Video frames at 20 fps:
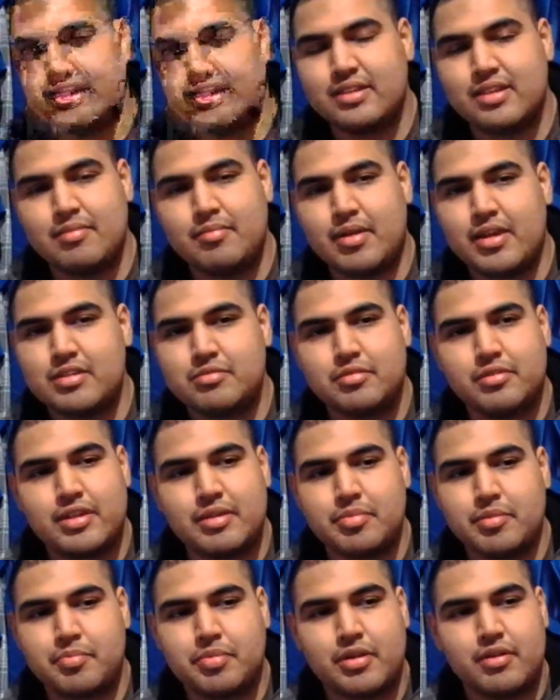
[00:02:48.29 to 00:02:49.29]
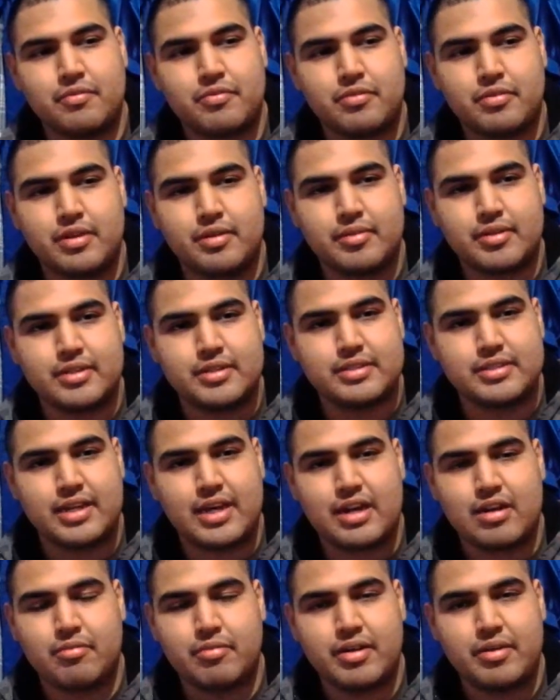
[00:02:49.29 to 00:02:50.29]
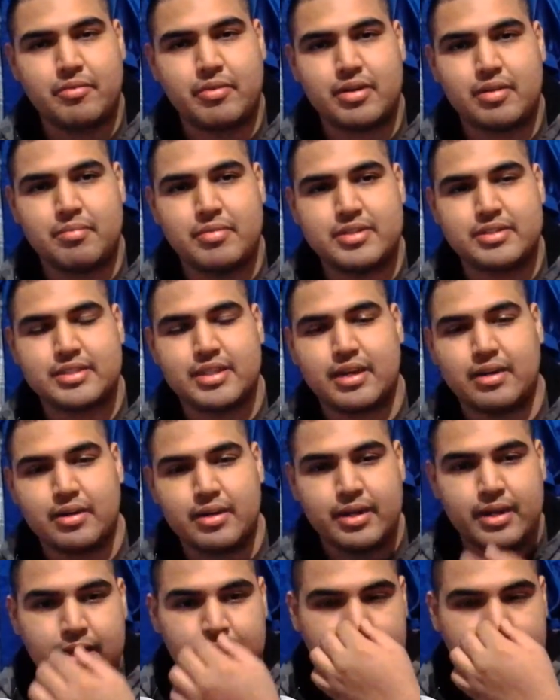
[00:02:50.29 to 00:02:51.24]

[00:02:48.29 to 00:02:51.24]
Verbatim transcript: Then might as well get prepared for it because I don't really want to miss out